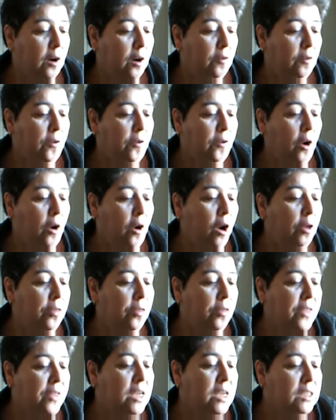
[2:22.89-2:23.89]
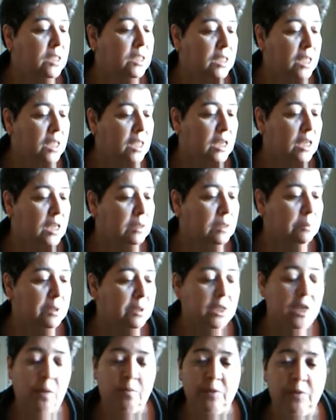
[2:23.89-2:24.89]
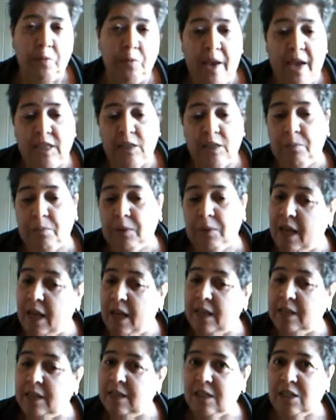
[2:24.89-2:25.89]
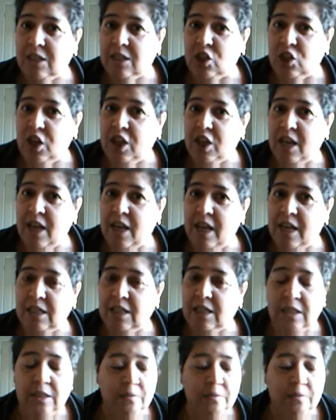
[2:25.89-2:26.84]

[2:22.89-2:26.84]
For all these things must come to pass, but the end is not yet.